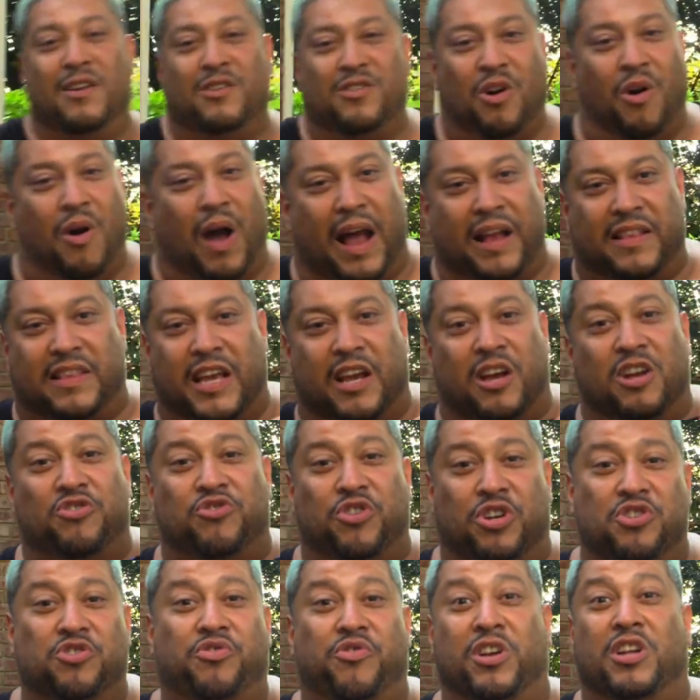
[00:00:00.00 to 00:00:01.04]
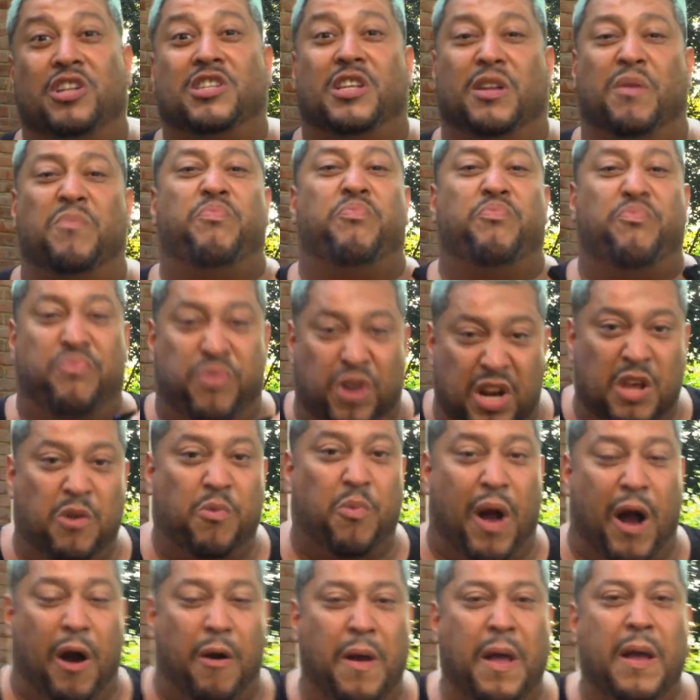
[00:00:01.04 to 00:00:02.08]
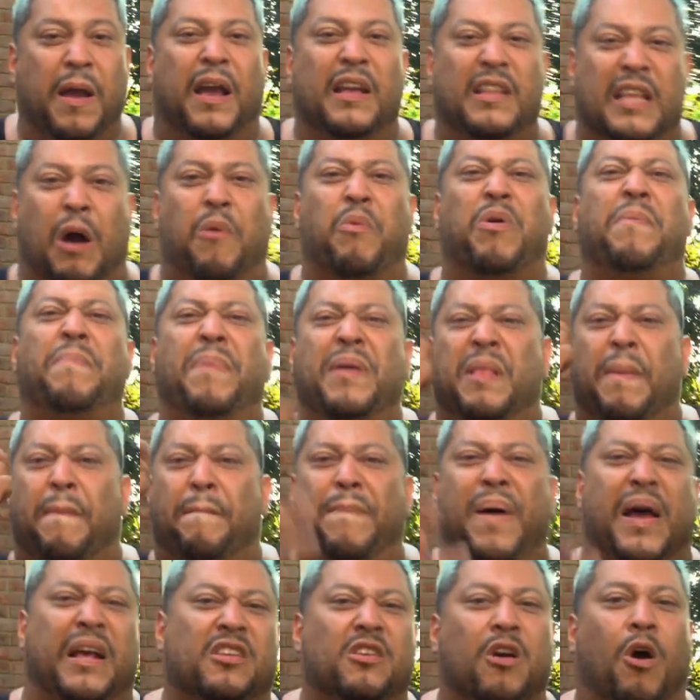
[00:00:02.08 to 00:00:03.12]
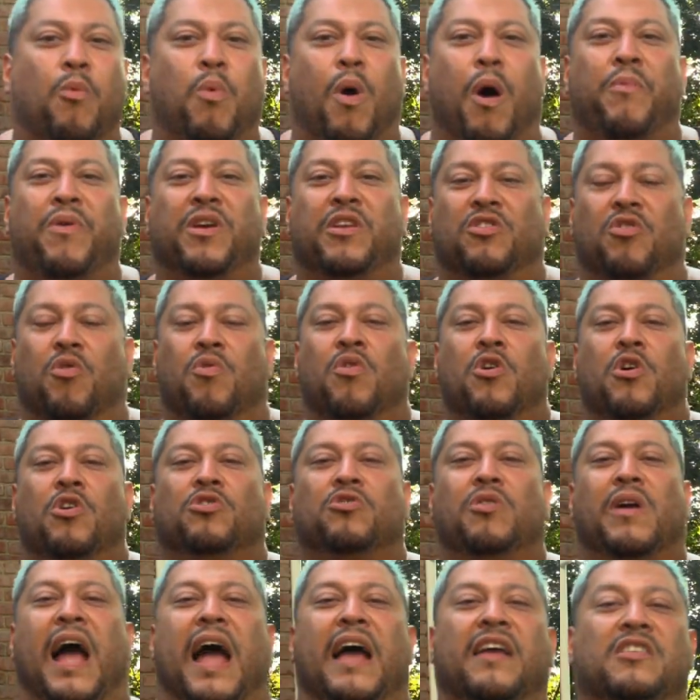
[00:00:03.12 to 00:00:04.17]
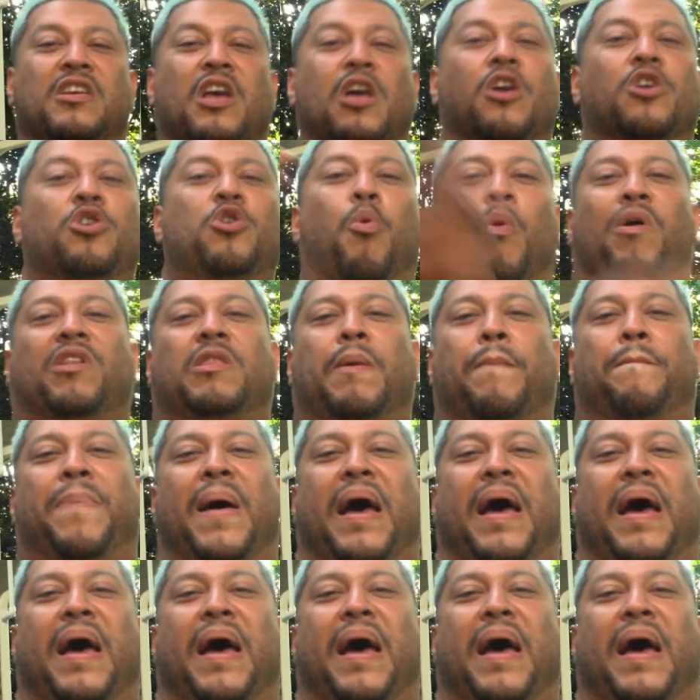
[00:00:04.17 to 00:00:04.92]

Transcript: So I take construction criticism pretty well, because I want to be the best of what we do. So, guys, you want the